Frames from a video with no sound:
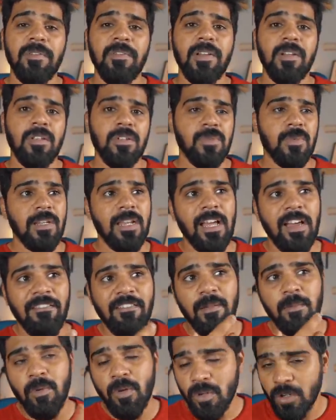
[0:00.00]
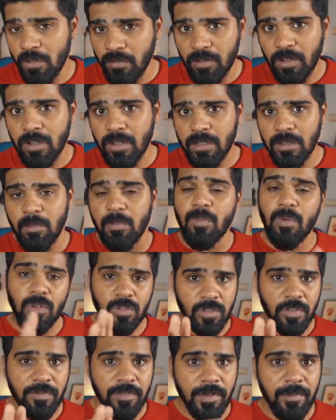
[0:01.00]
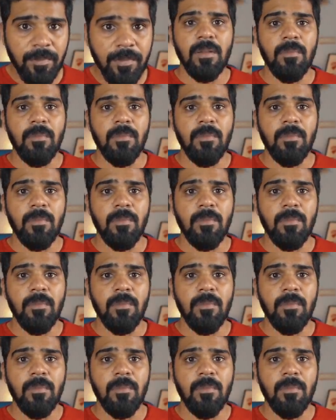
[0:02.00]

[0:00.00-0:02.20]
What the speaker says: videos will have a motor vlog, most of them.